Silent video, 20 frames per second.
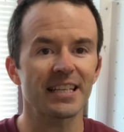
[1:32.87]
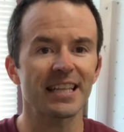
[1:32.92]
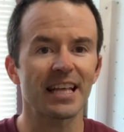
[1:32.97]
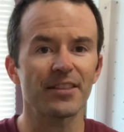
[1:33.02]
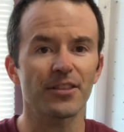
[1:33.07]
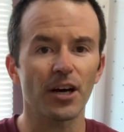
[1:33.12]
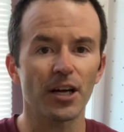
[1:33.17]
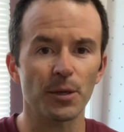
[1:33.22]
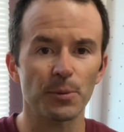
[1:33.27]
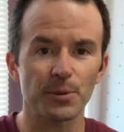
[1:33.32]
They
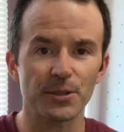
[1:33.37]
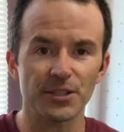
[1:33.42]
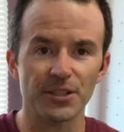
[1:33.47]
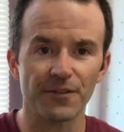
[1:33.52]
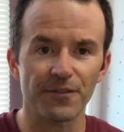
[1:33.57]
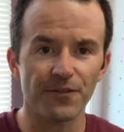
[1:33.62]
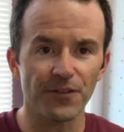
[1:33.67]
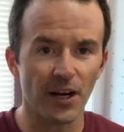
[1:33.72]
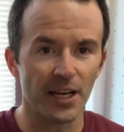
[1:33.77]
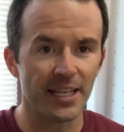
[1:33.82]
thought it was the
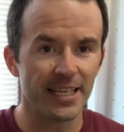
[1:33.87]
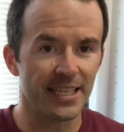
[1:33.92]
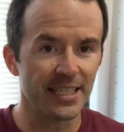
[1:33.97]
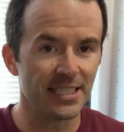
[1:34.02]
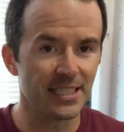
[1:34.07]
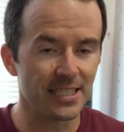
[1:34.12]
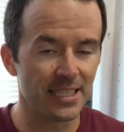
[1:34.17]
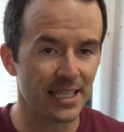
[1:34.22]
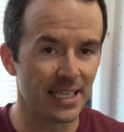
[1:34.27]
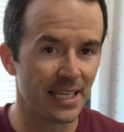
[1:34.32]

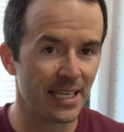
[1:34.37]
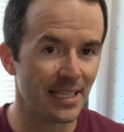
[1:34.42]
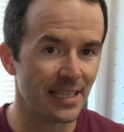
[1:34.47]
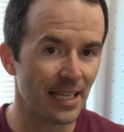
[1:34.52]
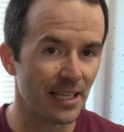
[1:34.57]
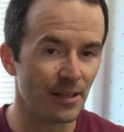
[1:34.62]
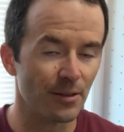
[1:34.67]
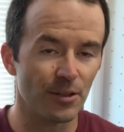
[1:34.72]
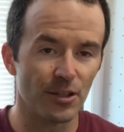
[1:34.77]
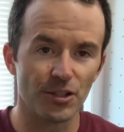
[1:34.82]
funniest thing.
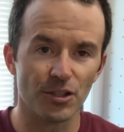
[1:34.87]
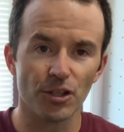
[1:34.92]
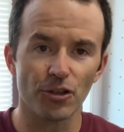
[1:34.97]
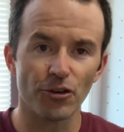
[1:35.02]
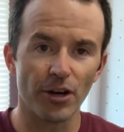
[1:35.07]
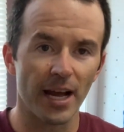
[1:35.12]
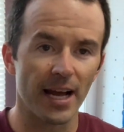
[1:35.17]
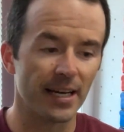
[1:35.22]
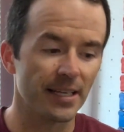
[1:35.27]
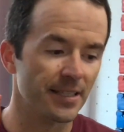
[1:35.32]
They just
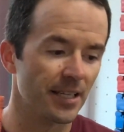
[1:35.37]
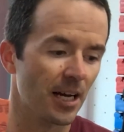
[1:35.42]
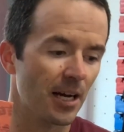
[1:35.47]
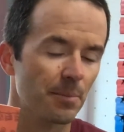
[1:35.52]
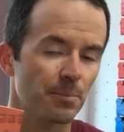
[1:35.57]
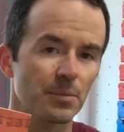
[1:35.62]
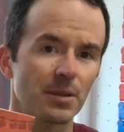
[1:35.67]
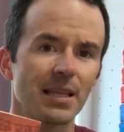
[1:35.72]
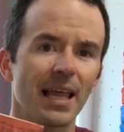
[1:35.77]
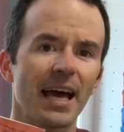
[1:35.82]
cracked
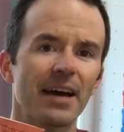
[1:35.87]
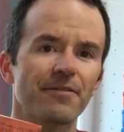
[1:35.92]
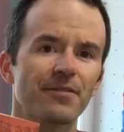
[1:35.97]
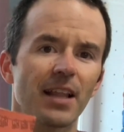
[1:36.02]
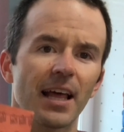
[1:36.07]
up, laughed.